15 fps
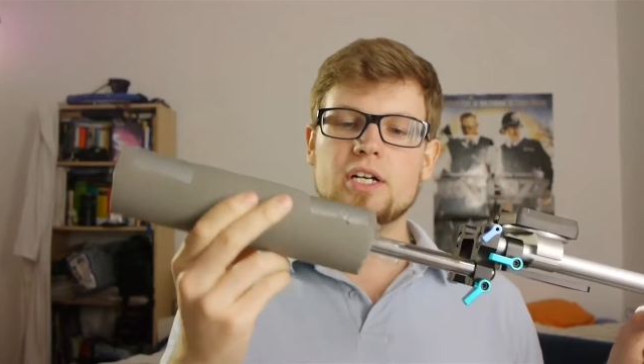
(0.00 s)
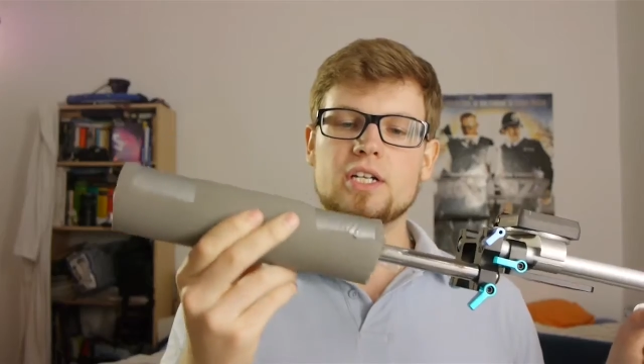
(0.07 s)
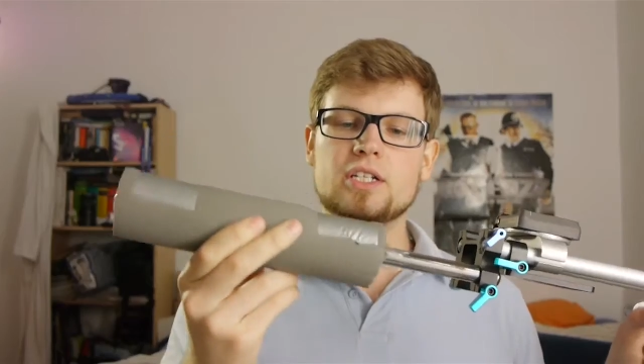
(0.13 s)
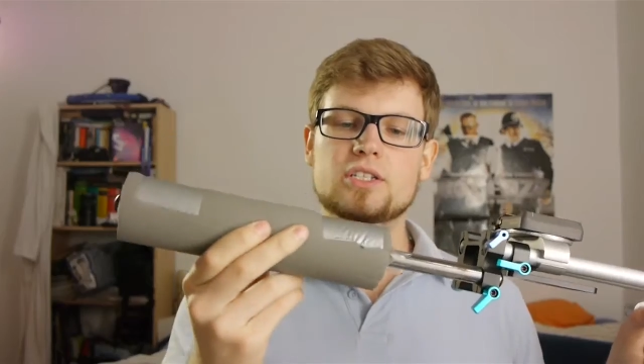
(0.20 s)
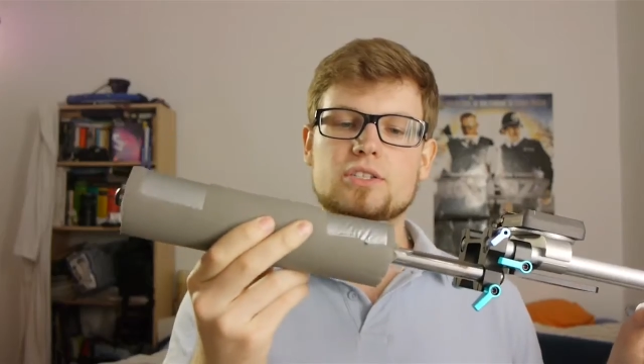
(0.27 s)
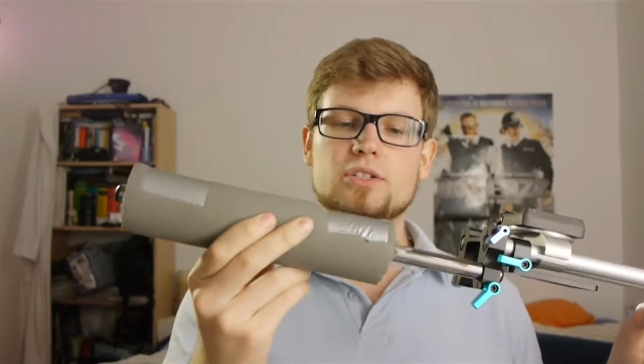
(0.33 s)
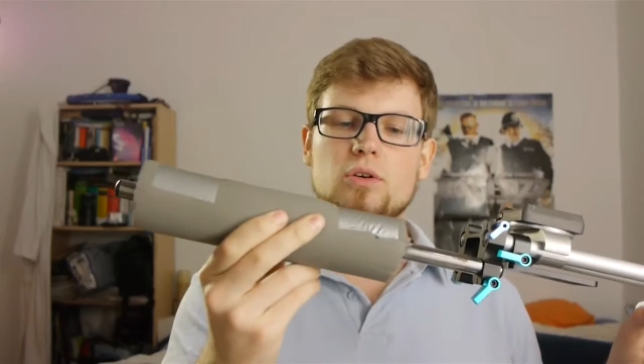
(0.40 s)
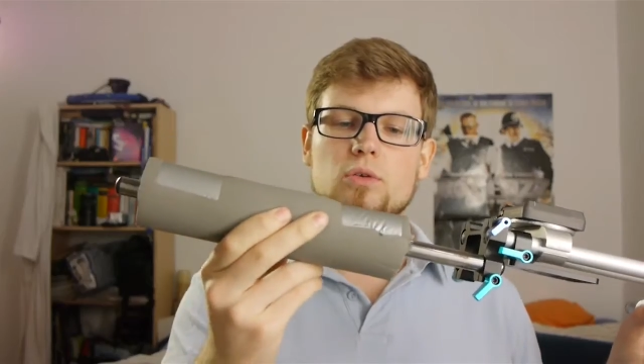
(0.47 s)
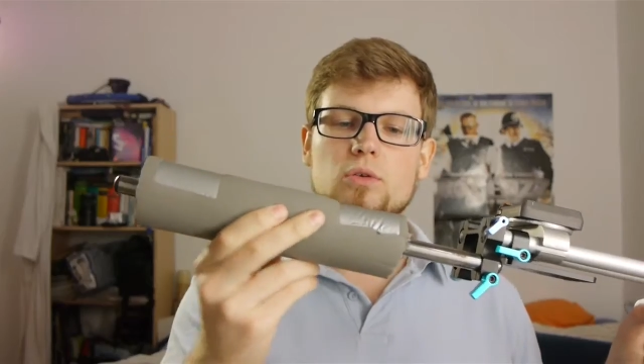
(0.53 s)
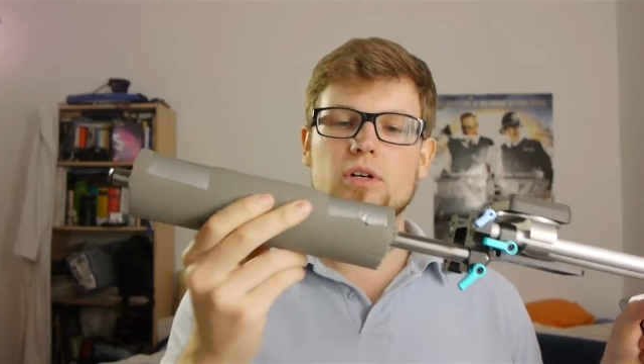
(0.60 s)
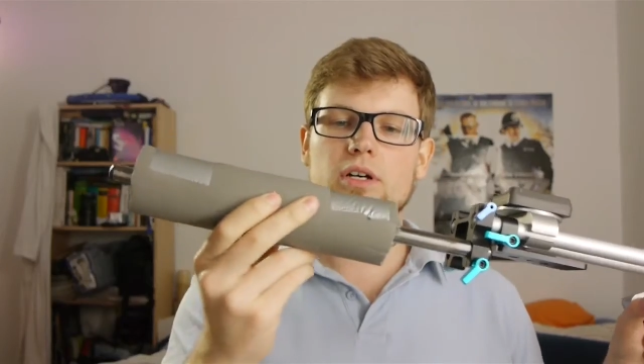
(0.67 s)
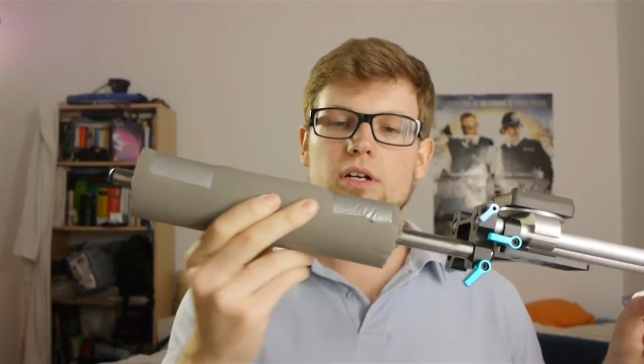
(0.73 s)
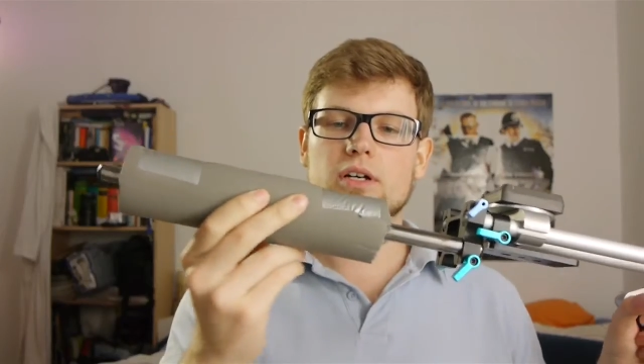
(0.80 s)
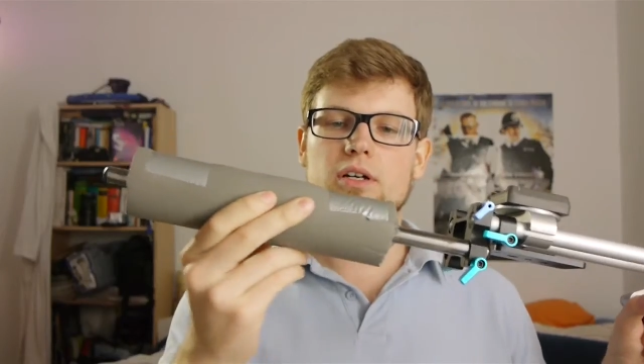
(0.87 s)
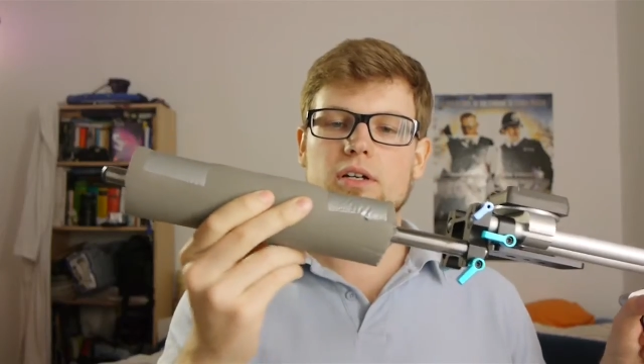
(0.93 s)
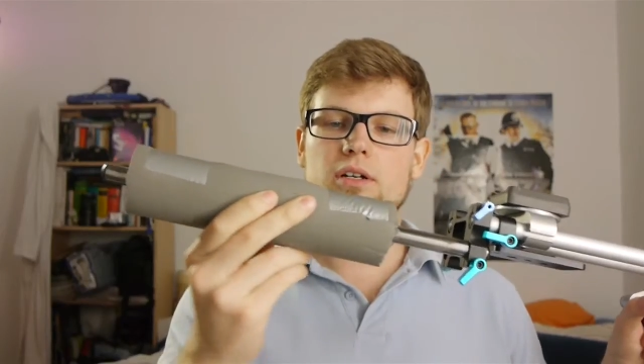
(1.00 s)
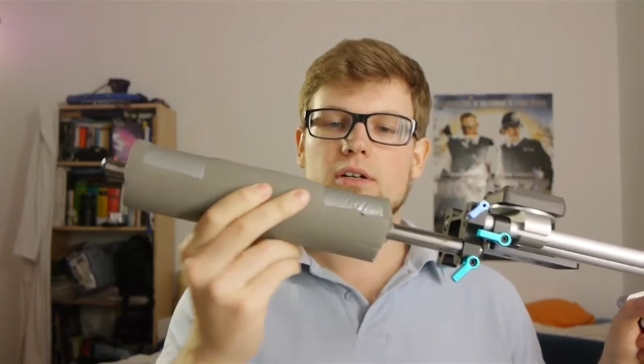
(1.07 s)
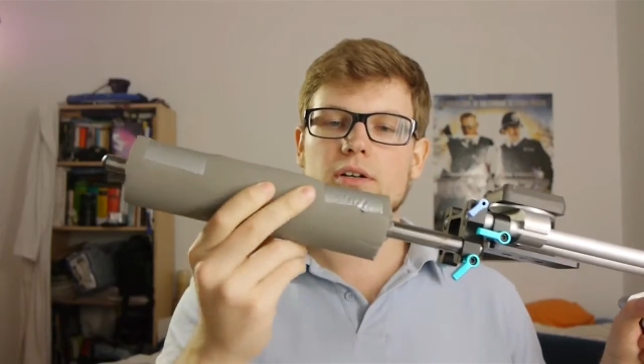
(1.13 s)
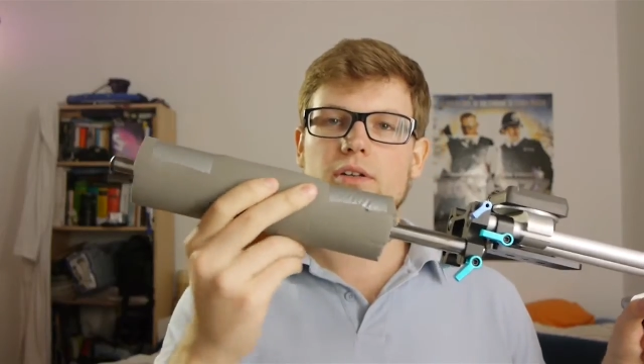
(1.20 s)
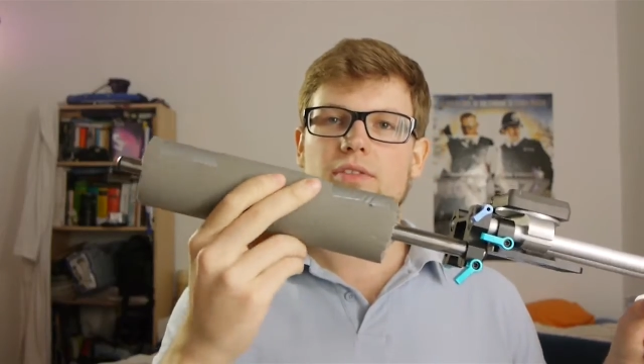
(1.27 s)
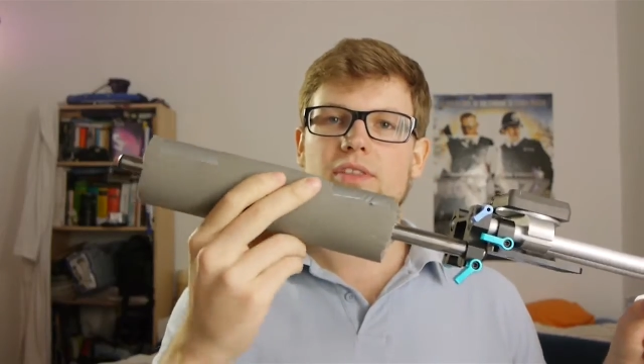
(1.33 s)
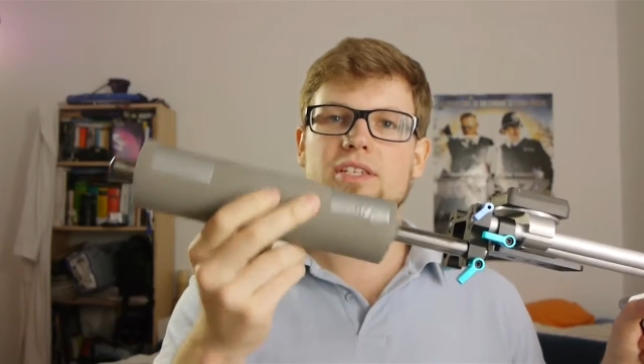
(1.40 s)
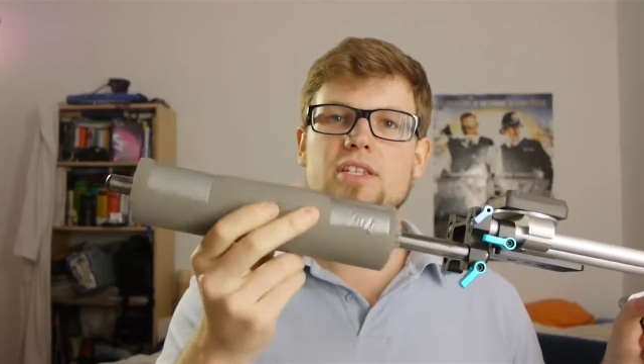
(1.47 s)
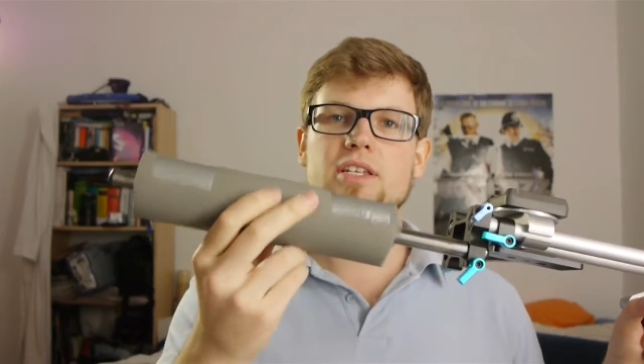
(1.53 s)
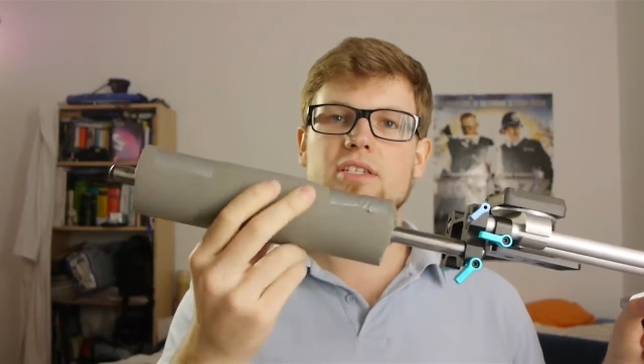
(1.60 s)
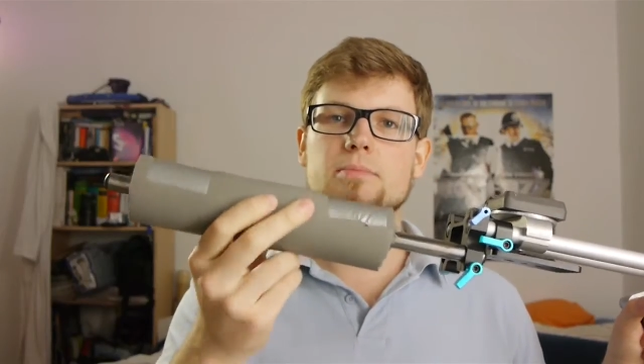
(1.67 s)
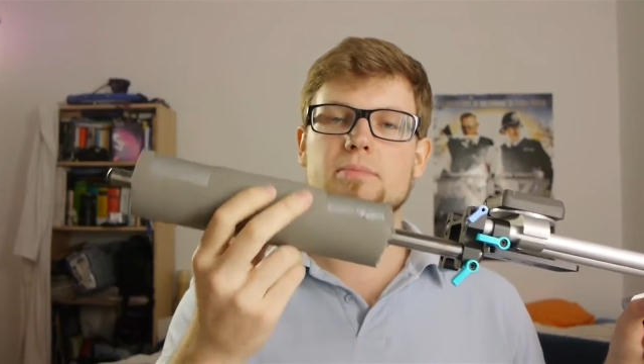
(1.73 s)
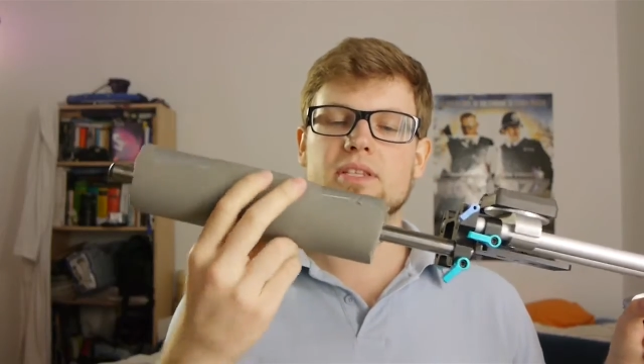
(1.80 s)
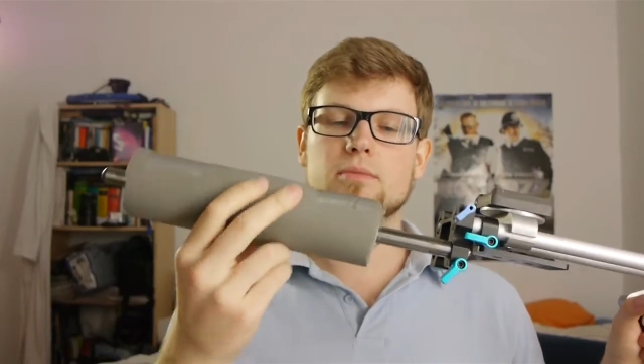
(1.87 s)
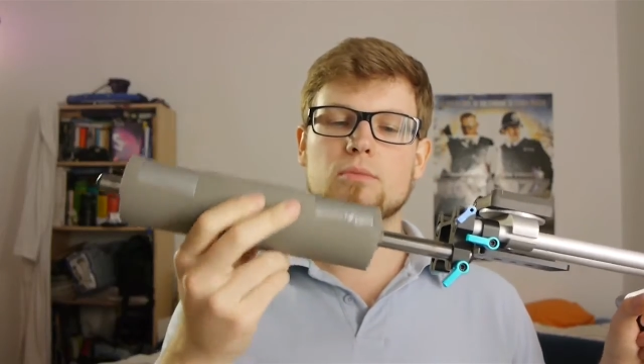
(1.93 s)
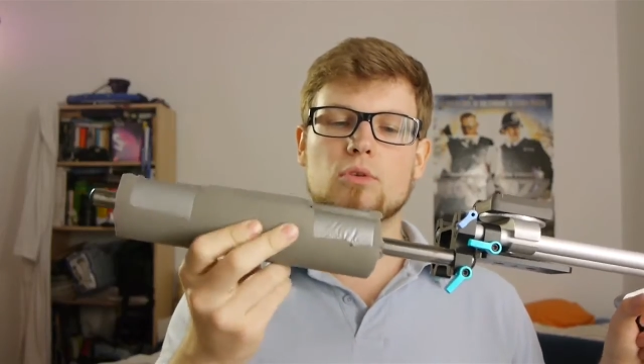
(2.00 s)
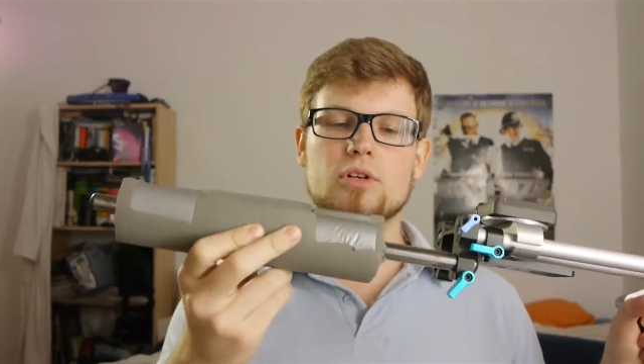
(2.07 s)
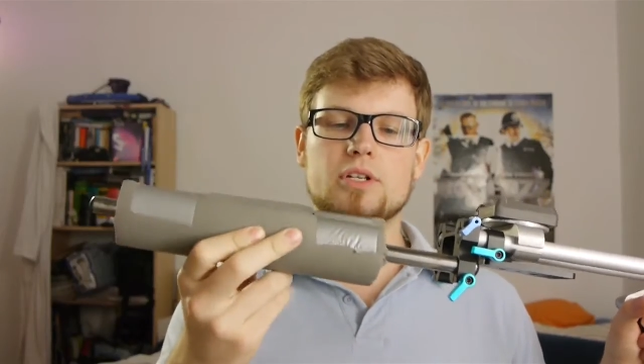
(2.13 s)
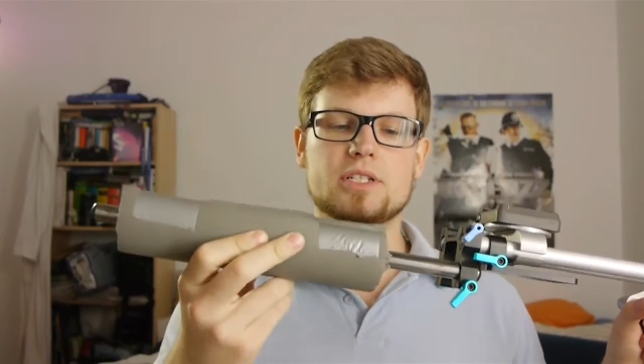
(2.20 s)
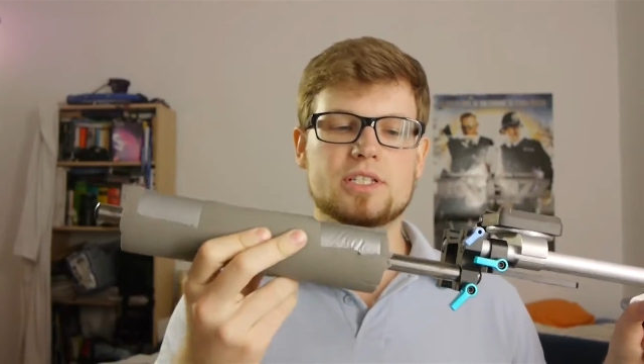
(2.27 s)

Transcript: So this is a bit more